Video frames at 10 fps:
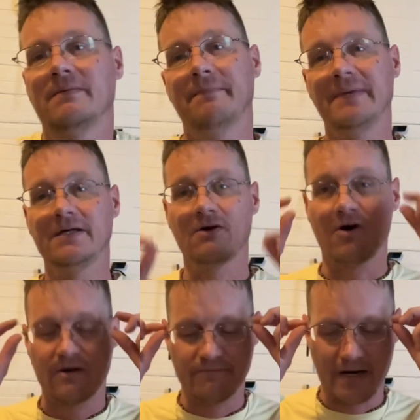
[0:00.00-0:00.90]
Men
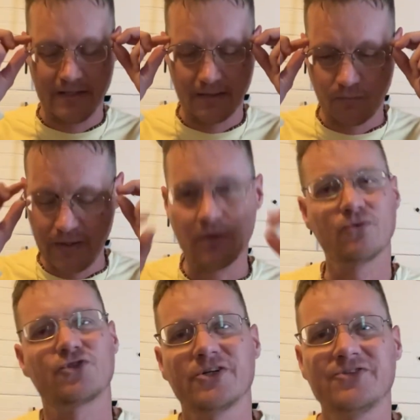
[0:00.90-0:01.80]
are violent. We don't
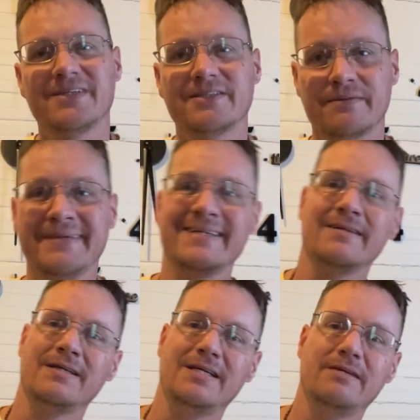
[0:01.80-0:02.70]
trust other
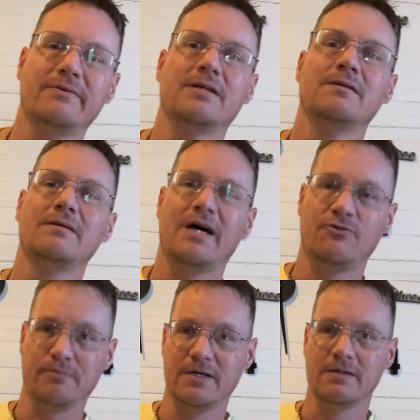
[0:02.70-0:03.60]
men, even
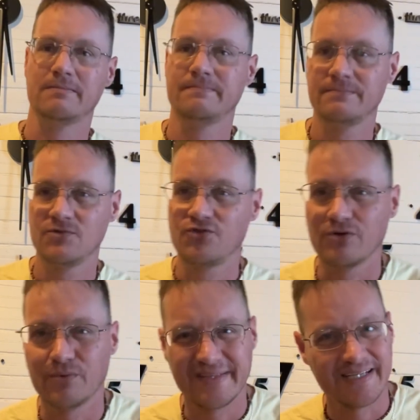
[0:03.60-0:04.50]
as men. So
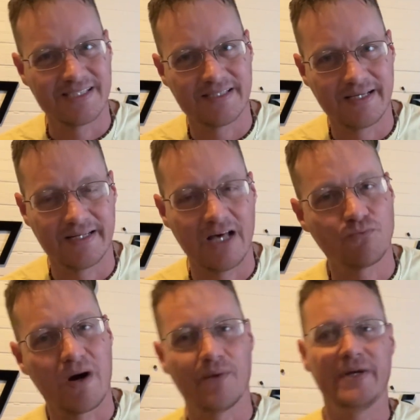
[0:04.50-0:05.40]
with that said, that's
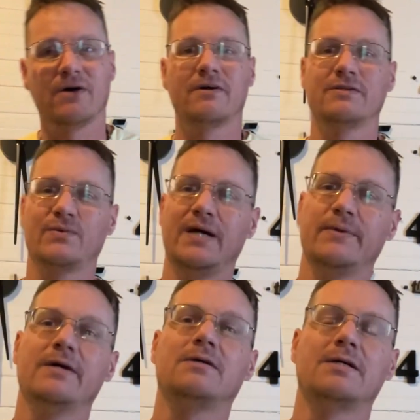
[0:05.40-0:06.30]
why we are the way
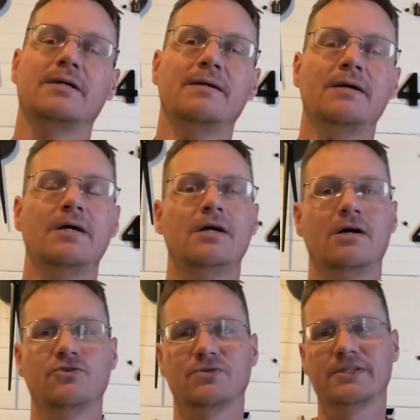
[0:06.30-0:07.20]
we are.
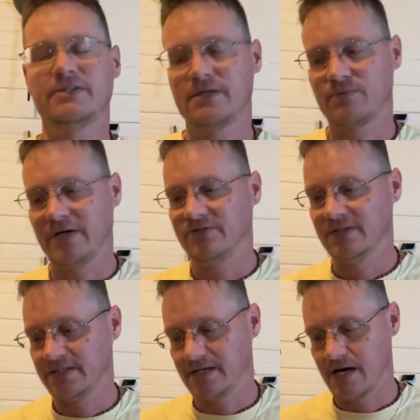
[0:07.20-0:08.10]
So let's get right to
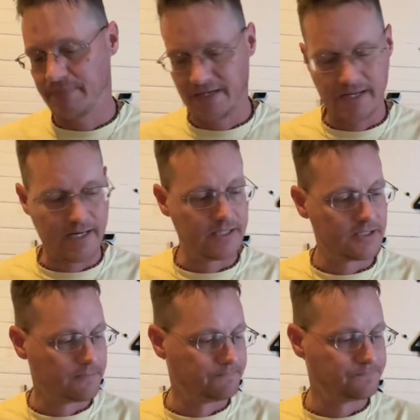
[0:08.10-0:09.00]
the topic,
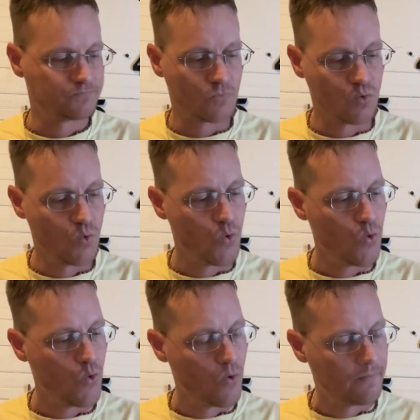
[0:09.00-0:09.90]
guys.
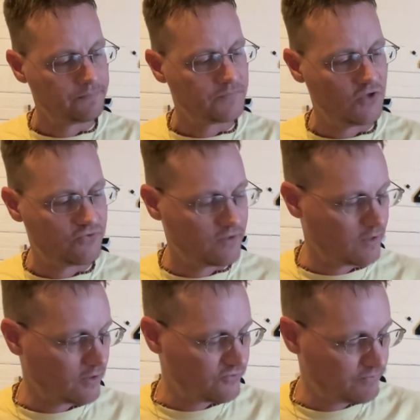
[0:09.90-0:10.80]
This is going to
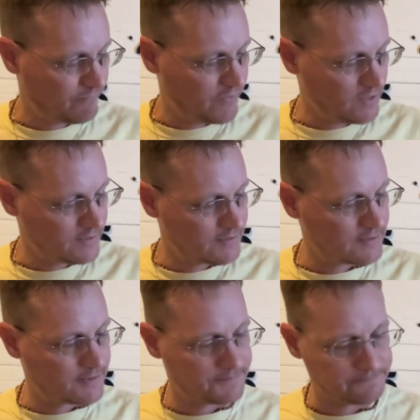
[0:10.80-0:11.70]
hurt some feelings.